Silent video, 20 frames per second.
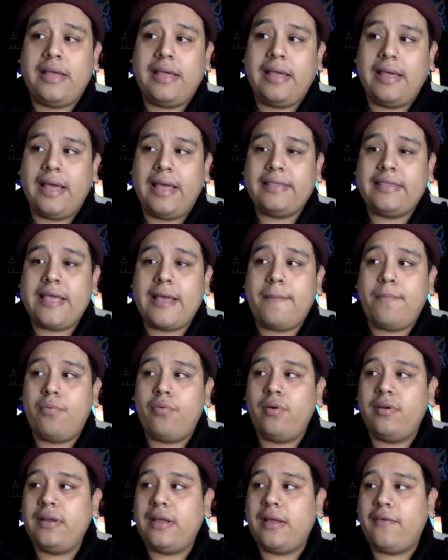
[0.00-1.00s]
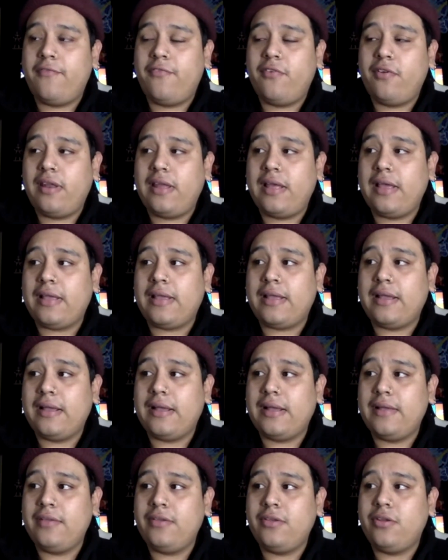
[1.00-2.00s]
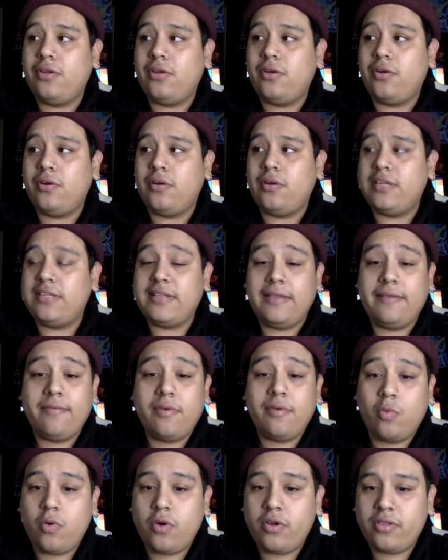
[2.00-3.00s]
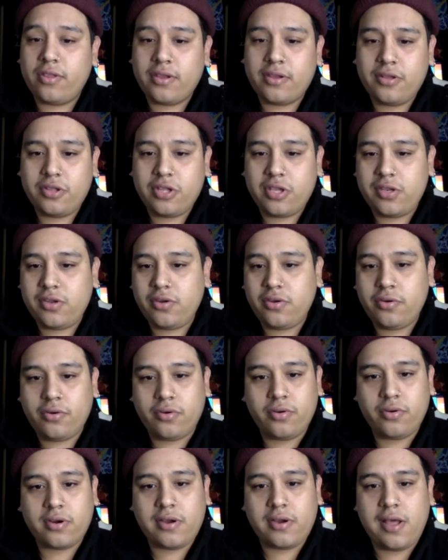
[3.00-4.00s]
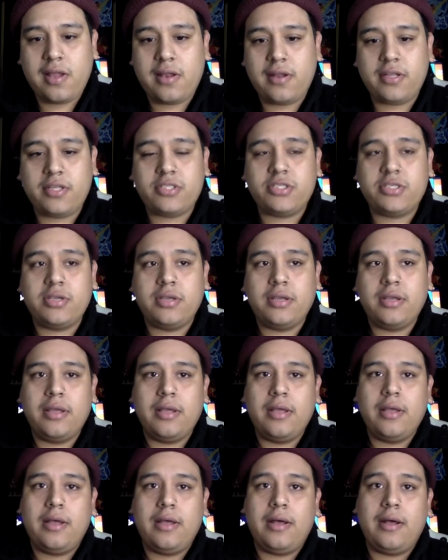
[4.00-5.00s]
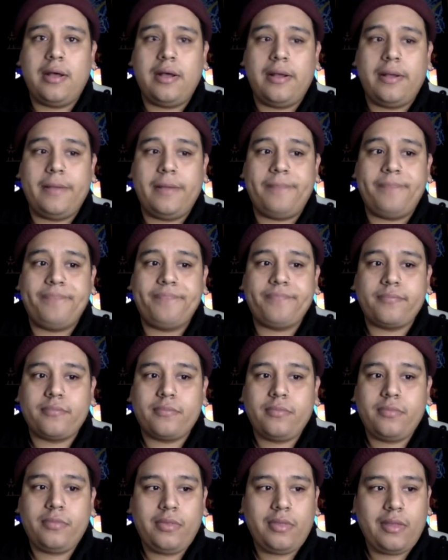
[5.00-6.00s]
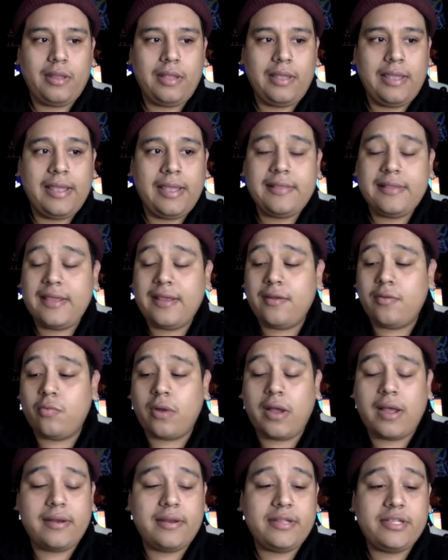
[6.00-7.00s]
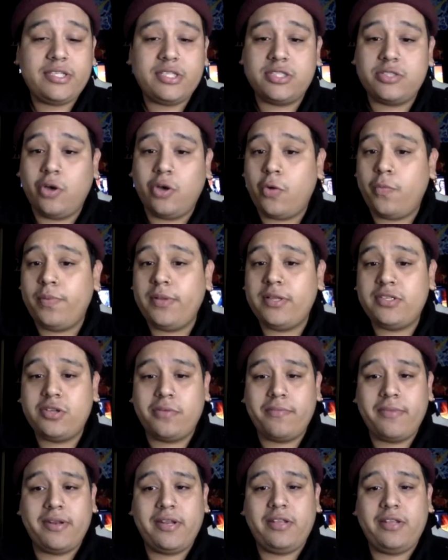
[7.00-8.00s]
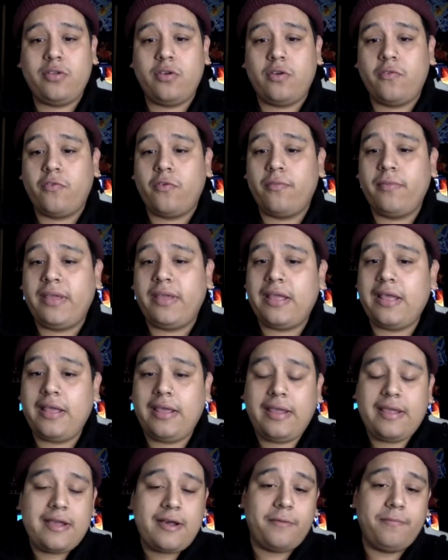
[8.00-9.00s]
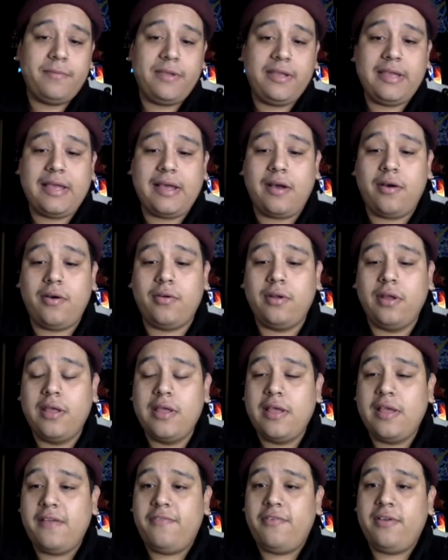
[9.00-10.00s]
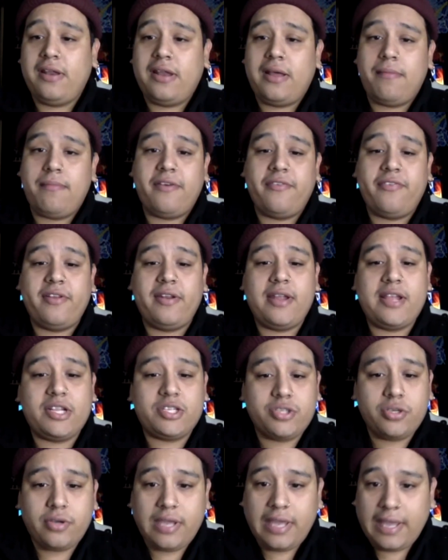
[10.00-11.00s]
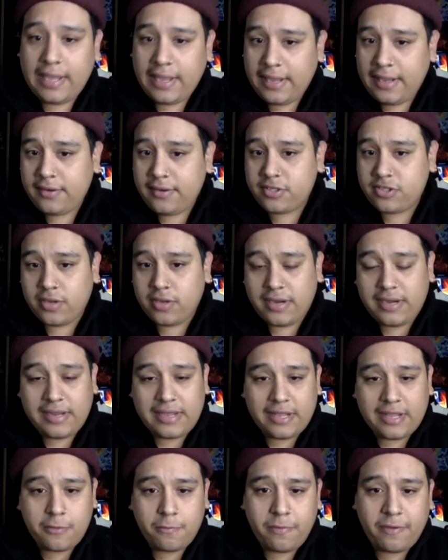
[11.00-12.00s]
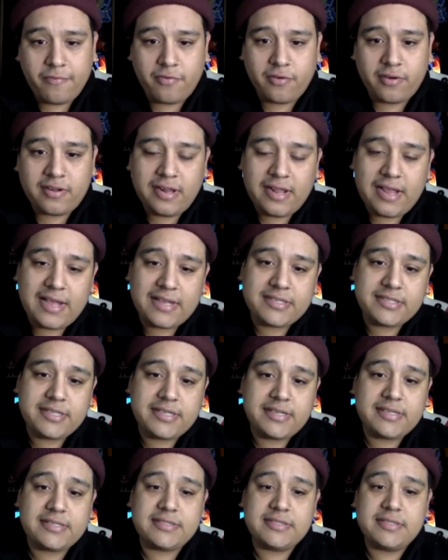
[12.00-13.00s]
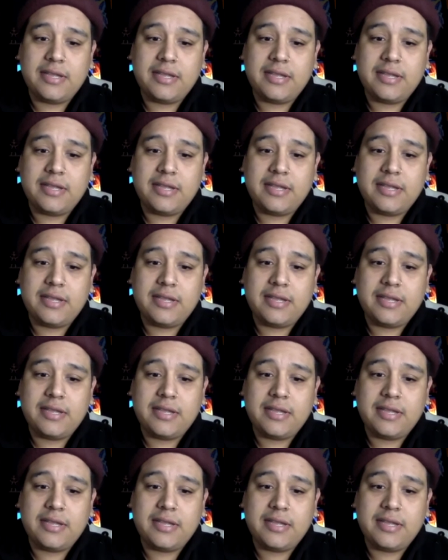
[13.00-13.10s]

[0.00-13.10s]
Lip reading: at that point, I felt like it's even worse to continue going to college. Um, and then Rodney just opened so many doors for me. He helped me out, fill out my financial aid, so I didn't have to pay for classes.